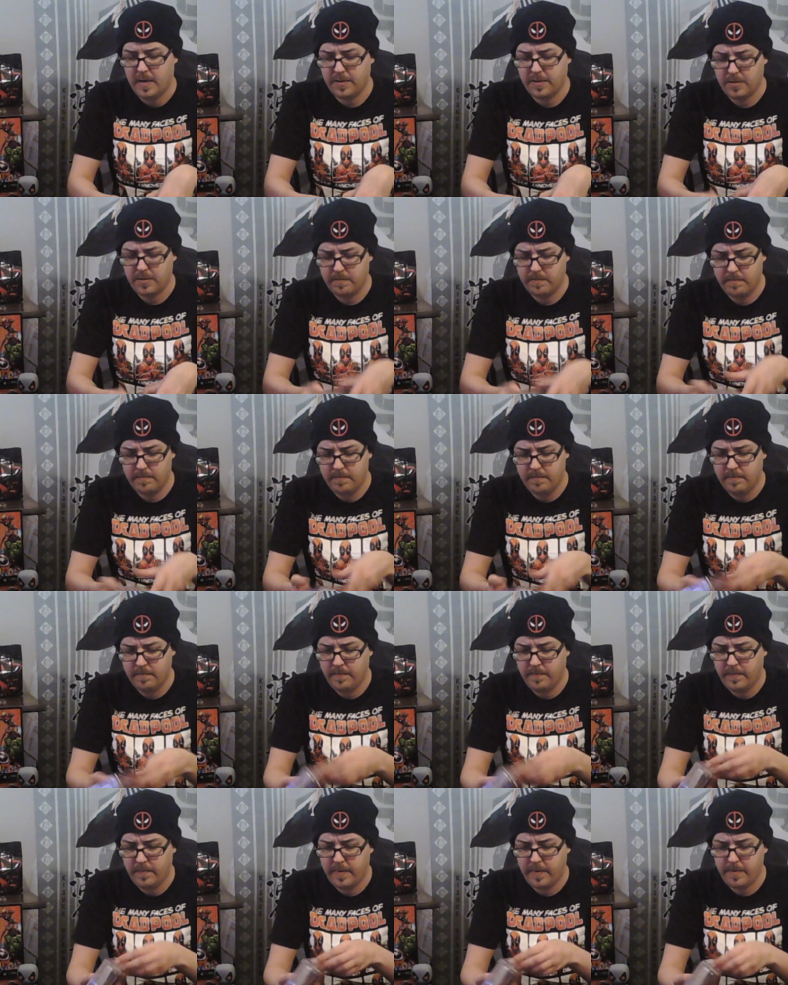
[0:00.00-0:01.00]
I should
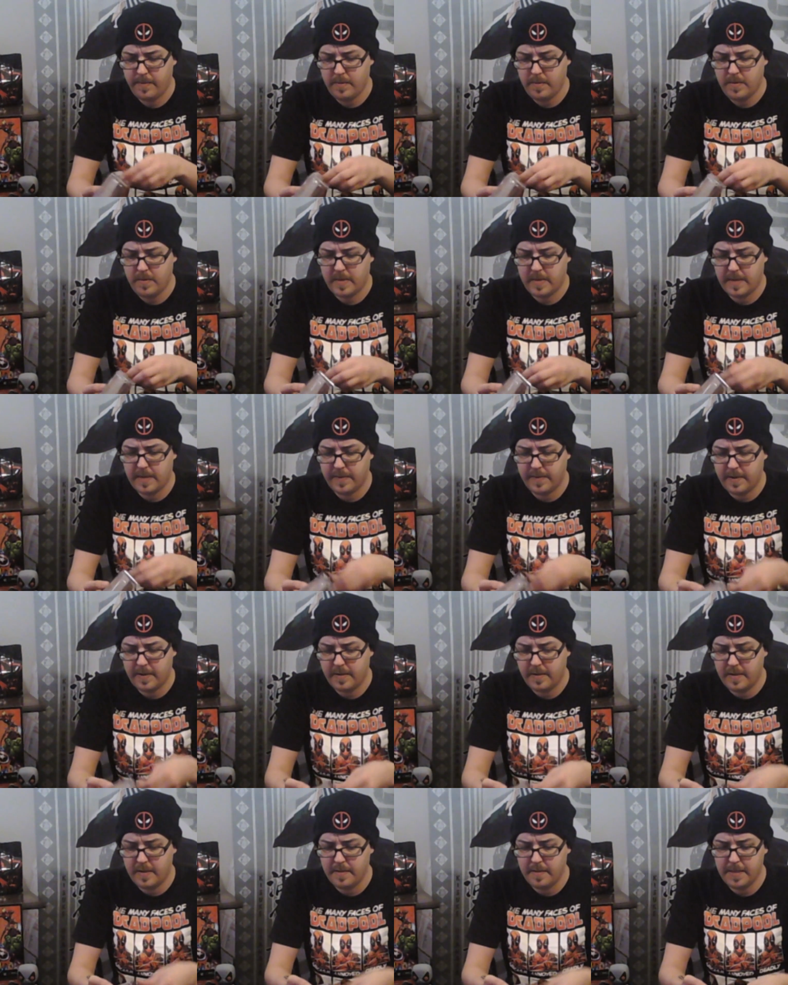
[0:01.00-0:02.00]
throw it out
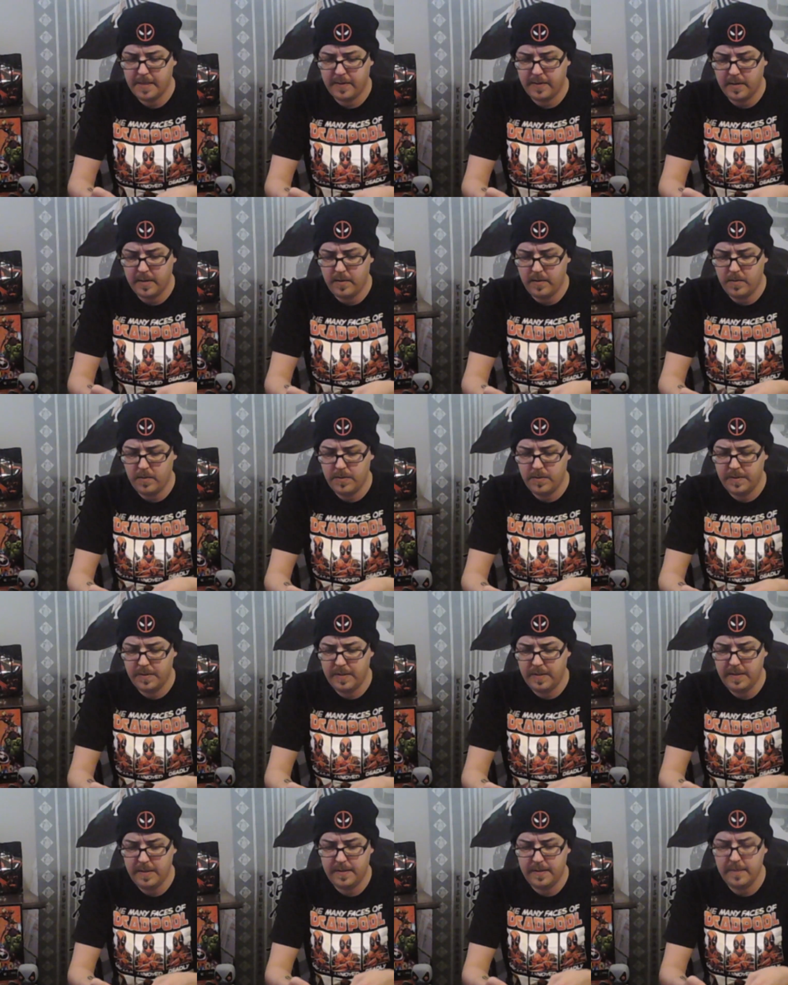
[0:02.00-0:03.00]
there that I'm not the
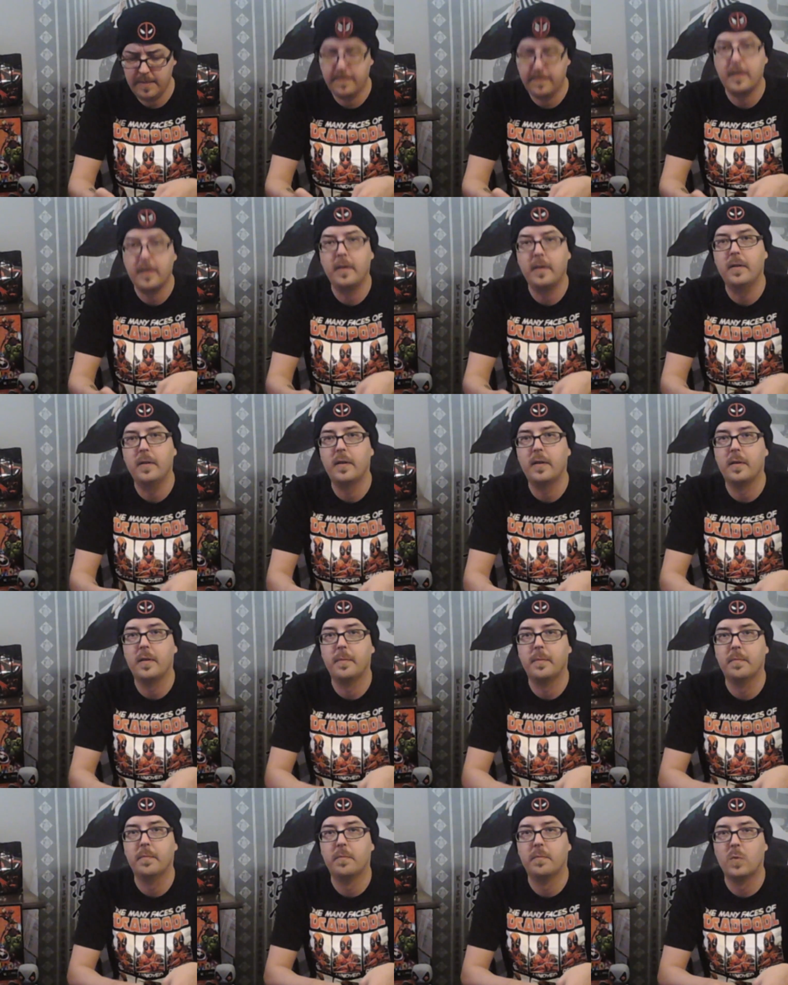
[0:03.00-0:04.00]
hugest DC fan.
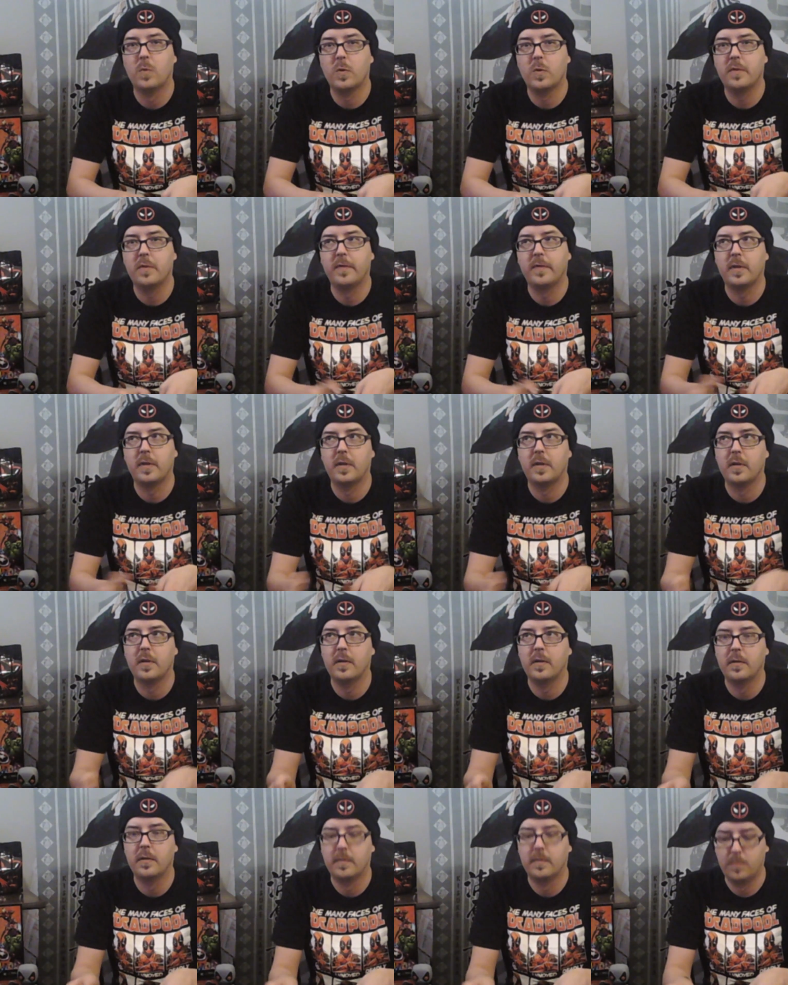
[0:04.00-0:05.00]
I'm more of
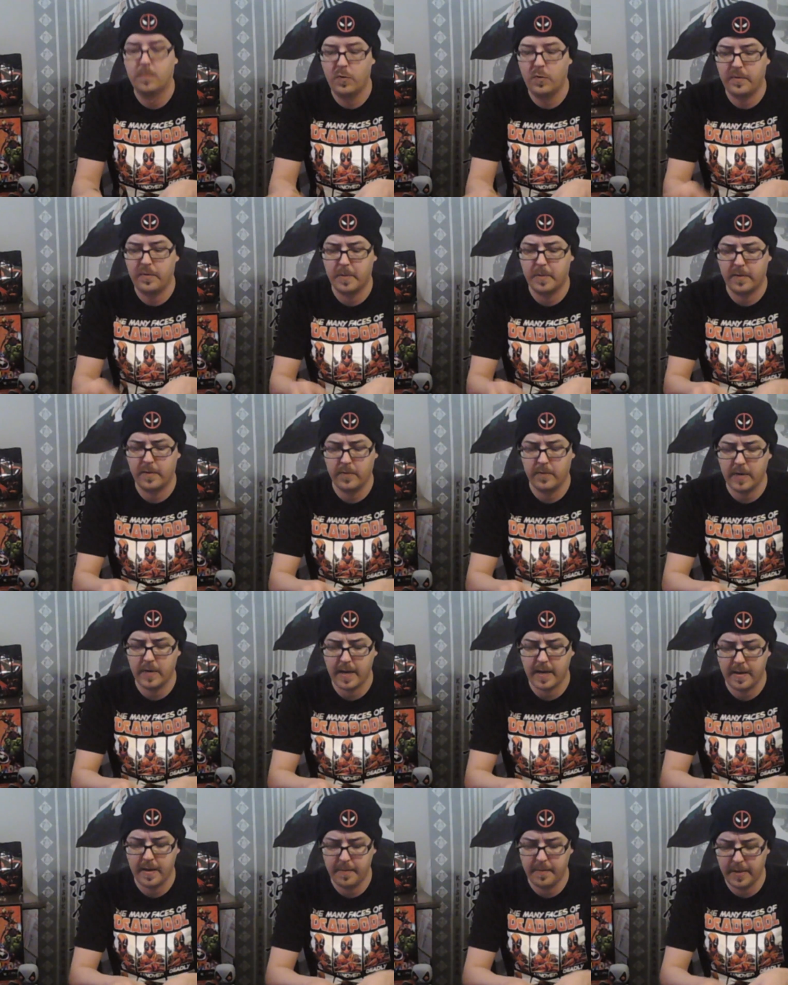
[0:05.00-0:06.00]
a Marvel
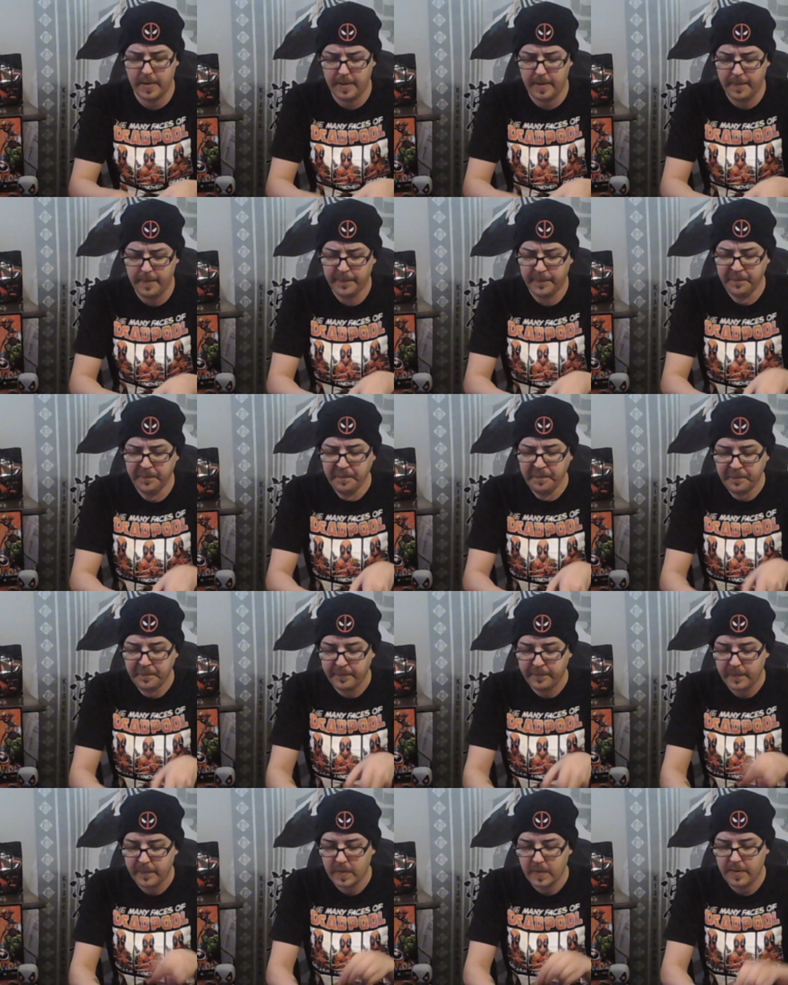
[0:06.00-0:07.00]
guy, but
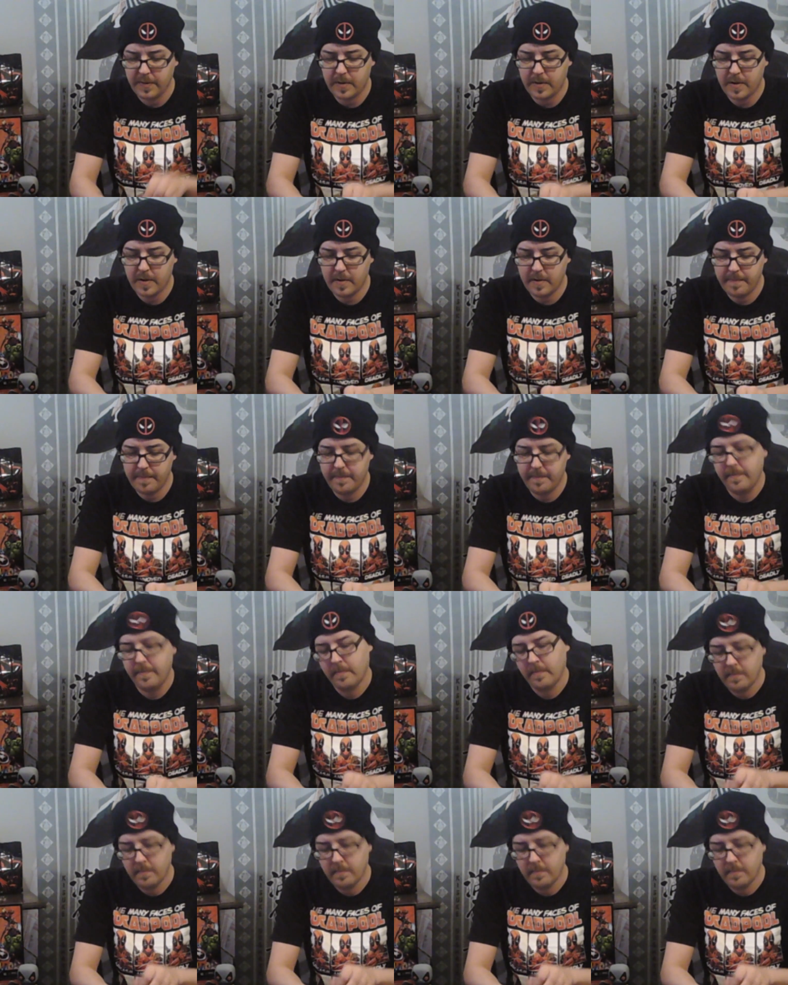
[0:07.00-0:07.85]
there are